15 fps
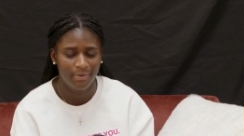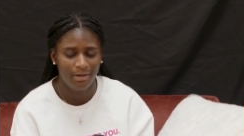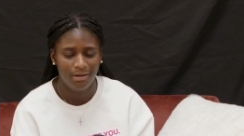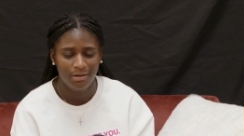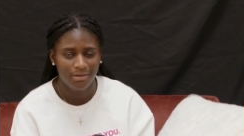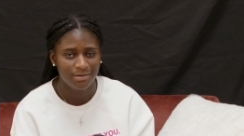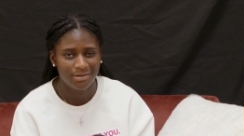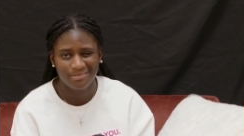
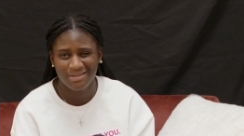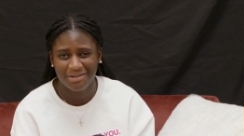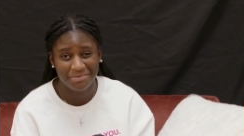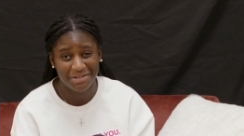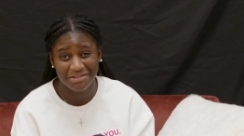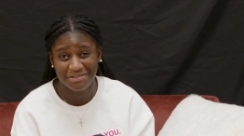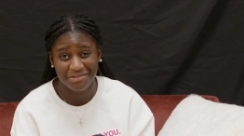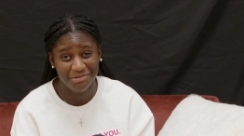Sometimes I
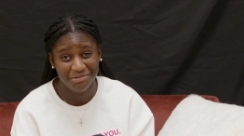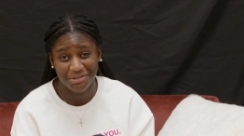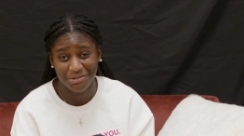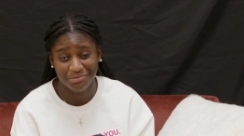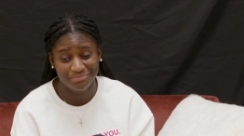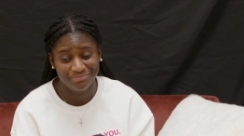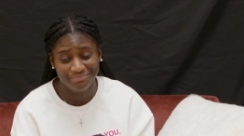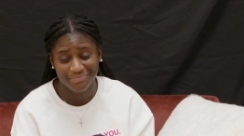still
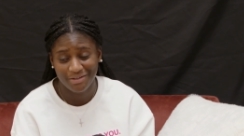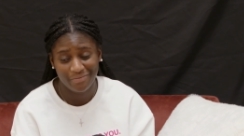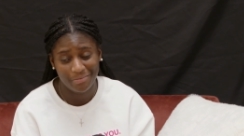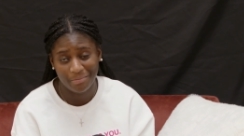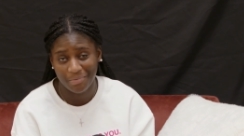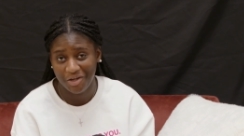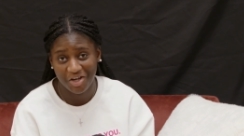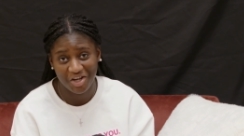don't, if I'm
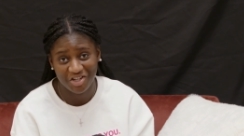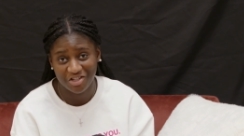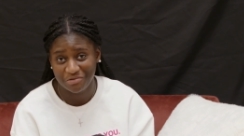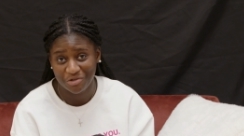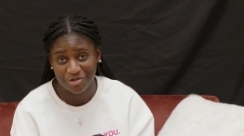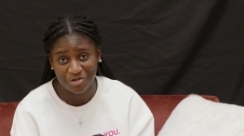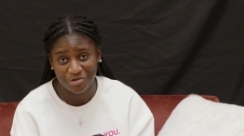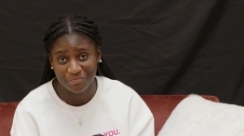being honest
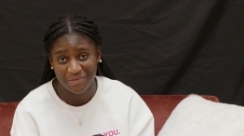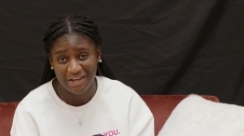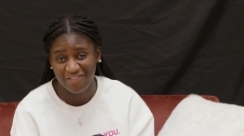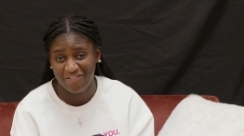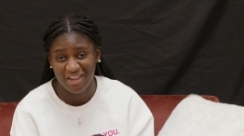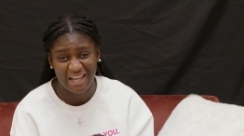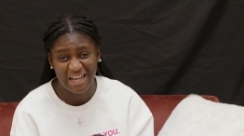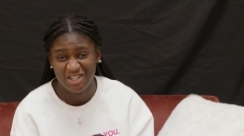with you. I
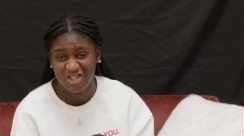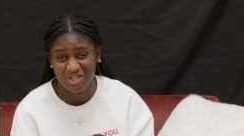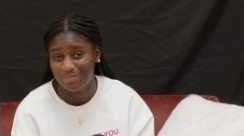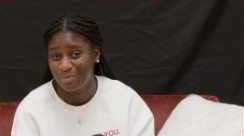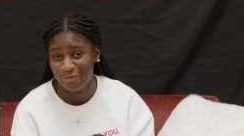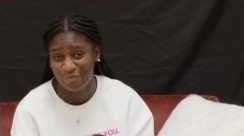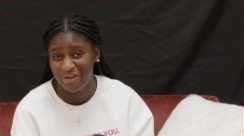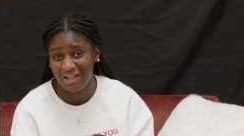feel like I just
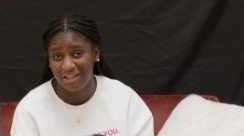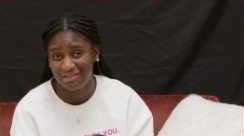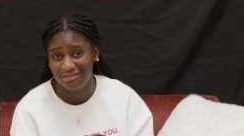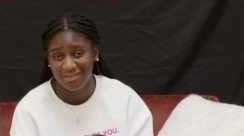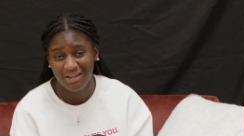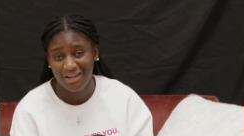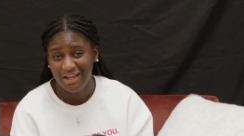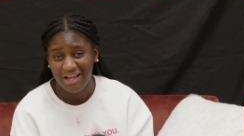
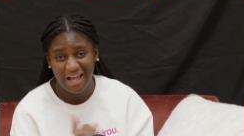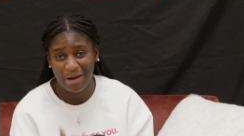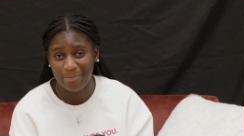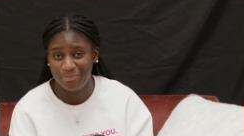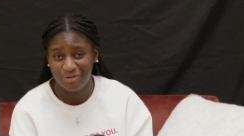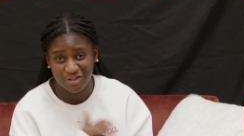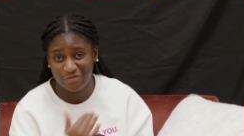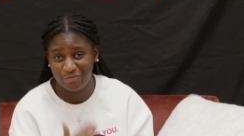
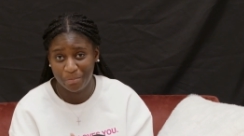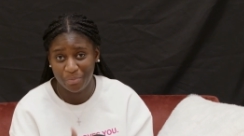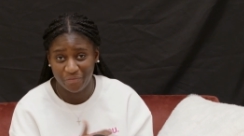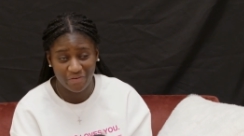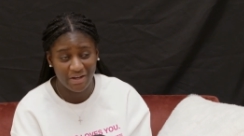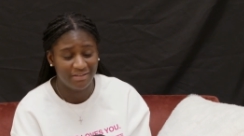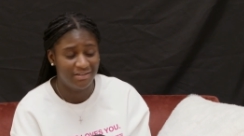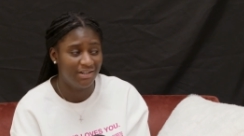
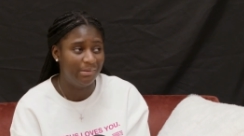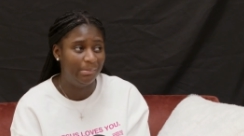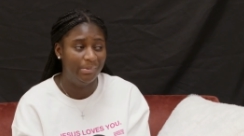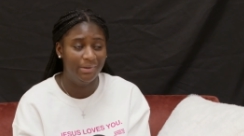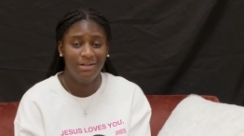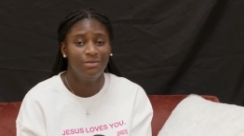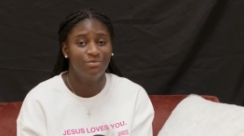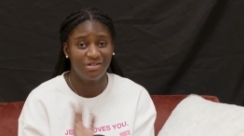perfected it,
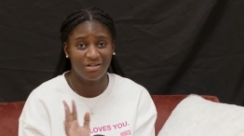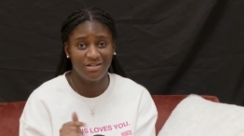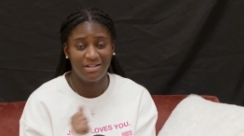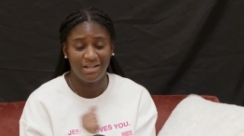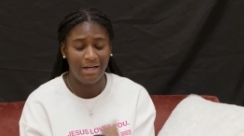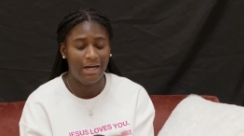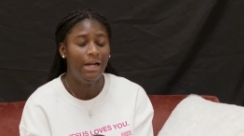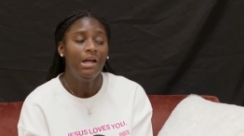but it was because of
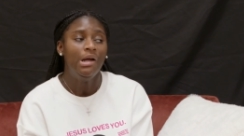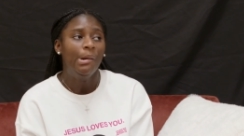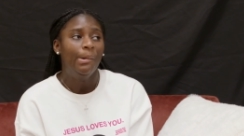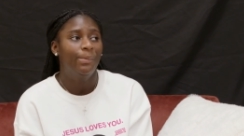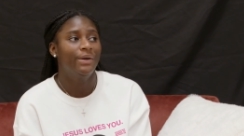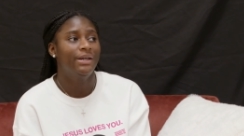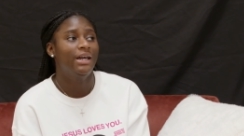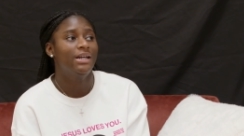God.
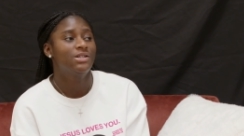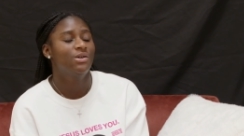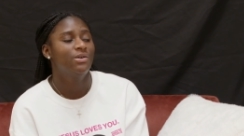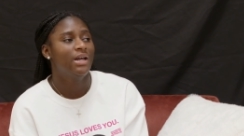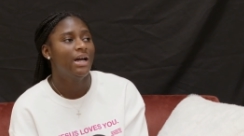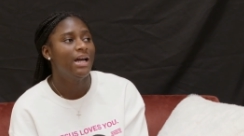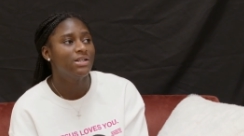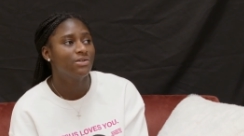But yeah, so in
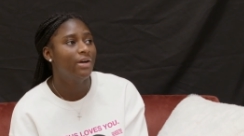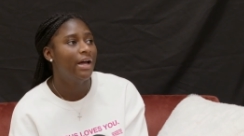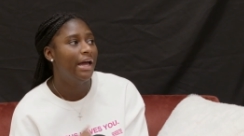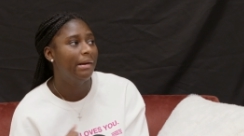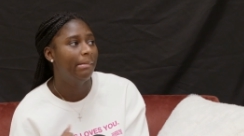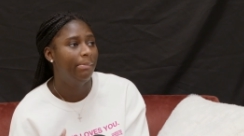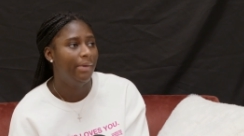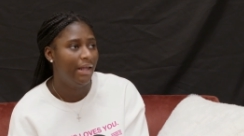high school, I had
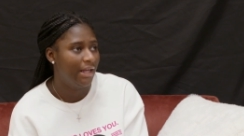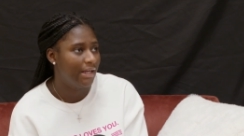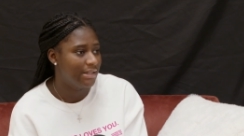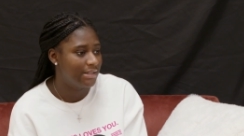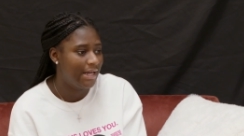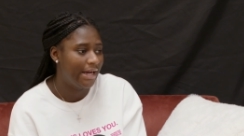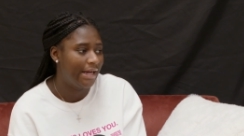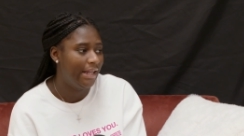a panic
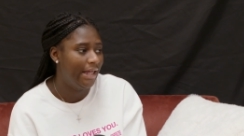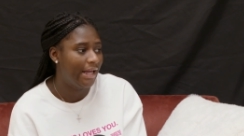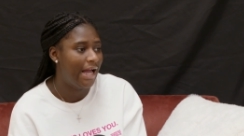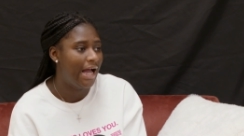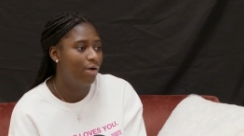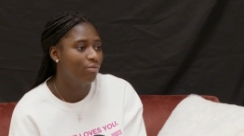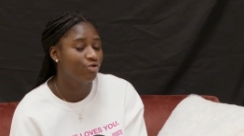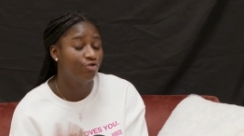attack. Like, I
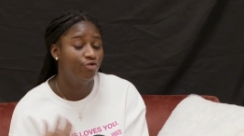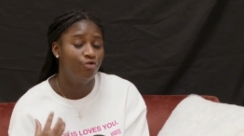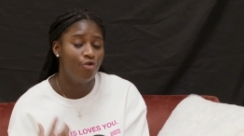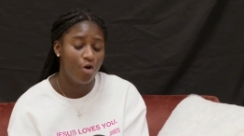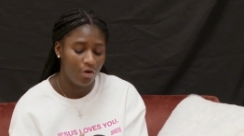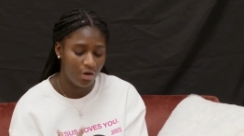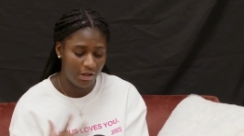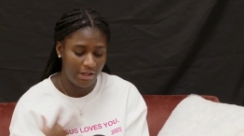was
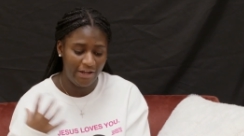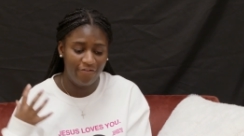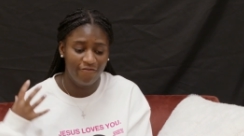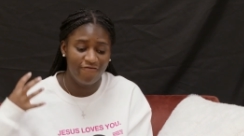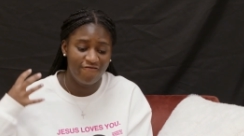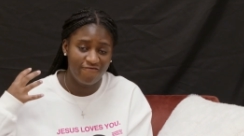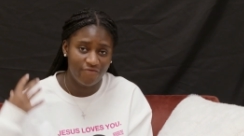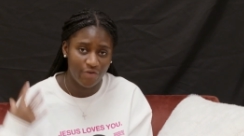full on, like,
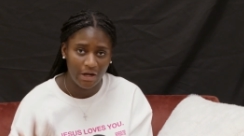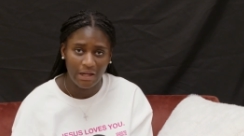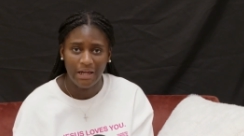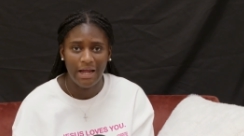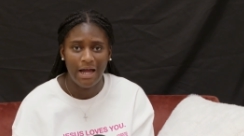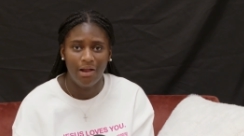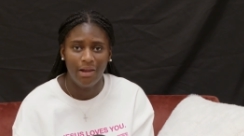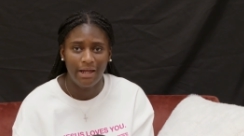freaking
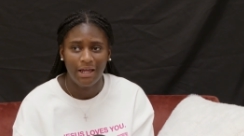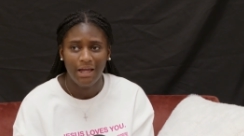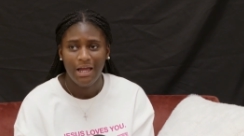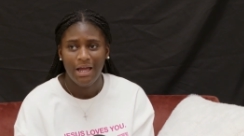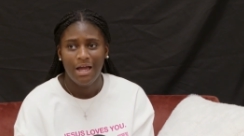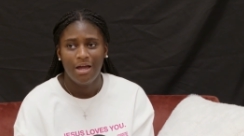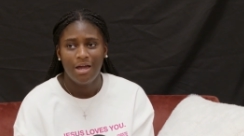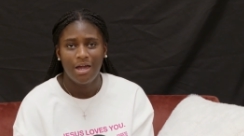out. Like,
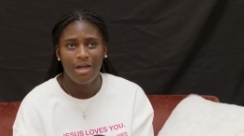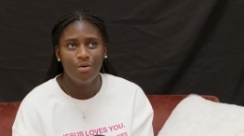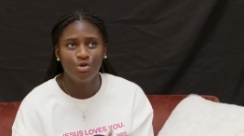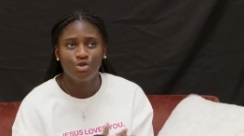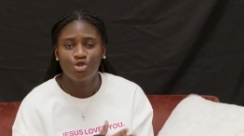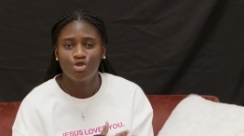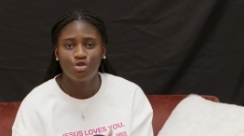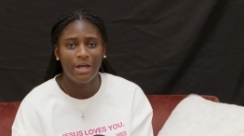
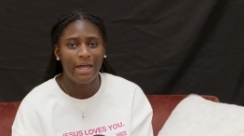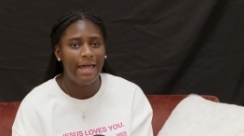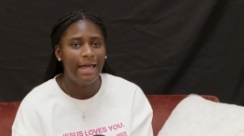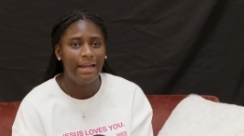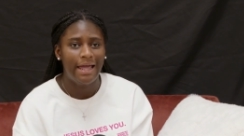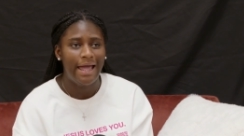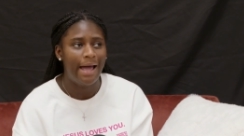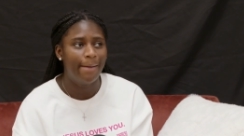it
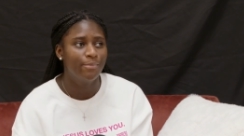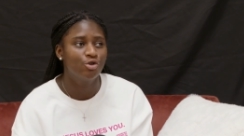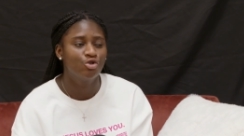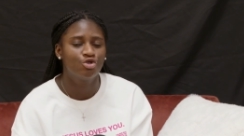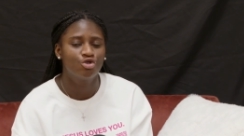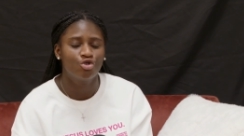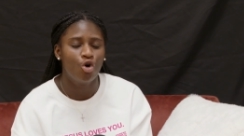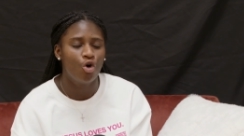happened
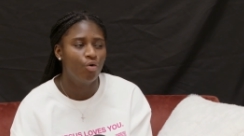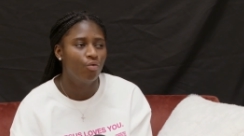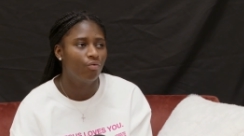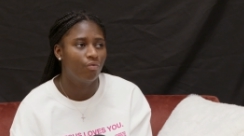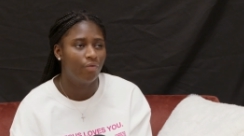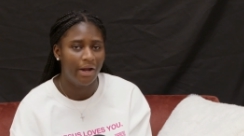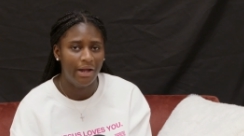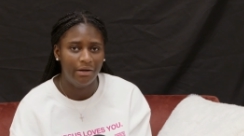so
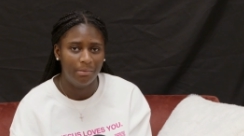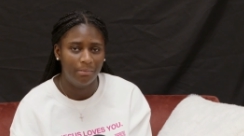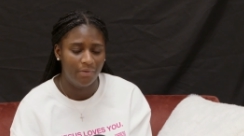random.